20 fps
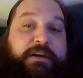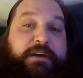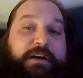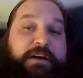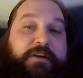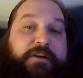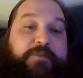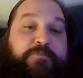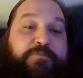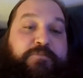
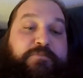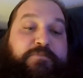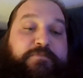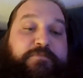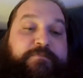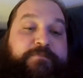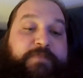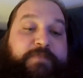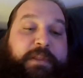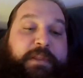um,
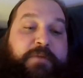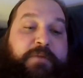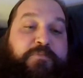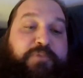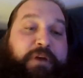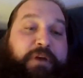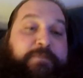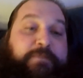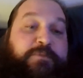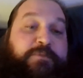
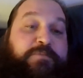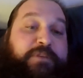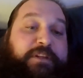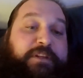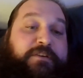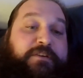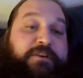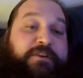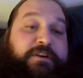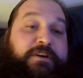
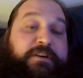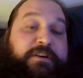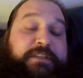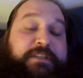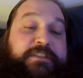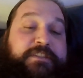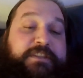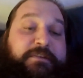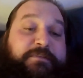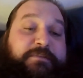probably learn
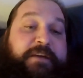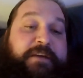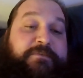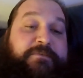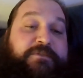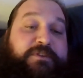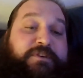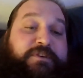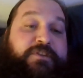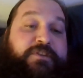and
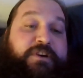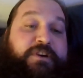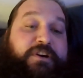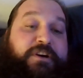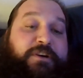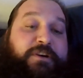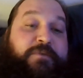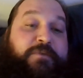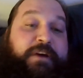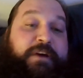sometimes learn the
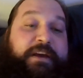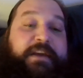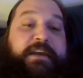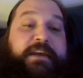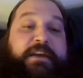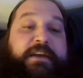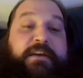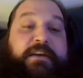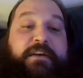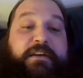hard
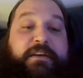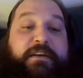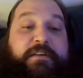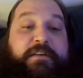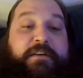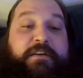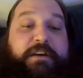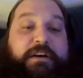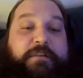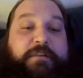way
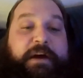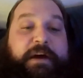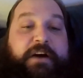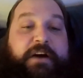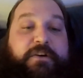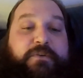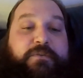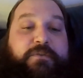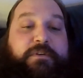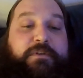
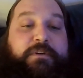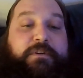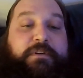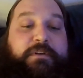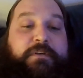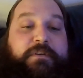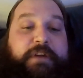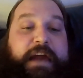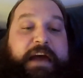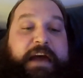about
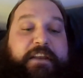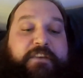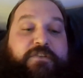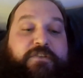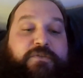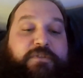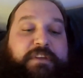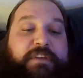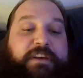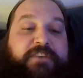how to
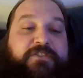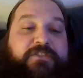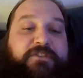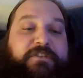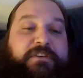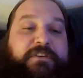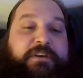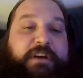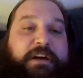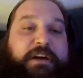do
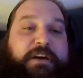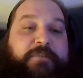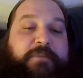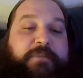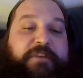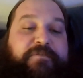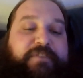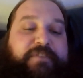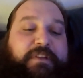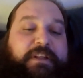this.
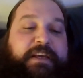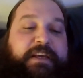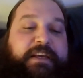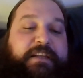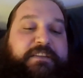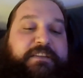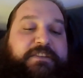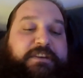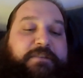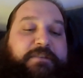I feel
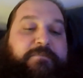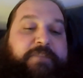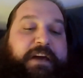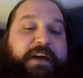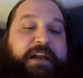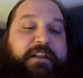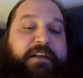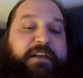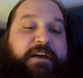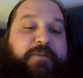like it's something
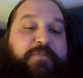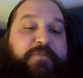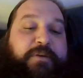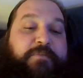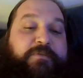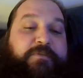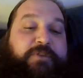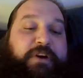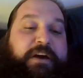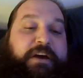not a lot of
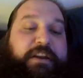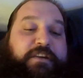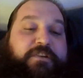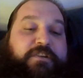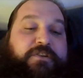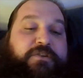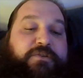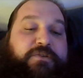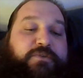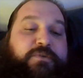people know how to
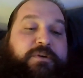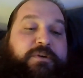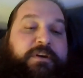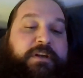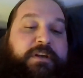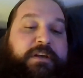do.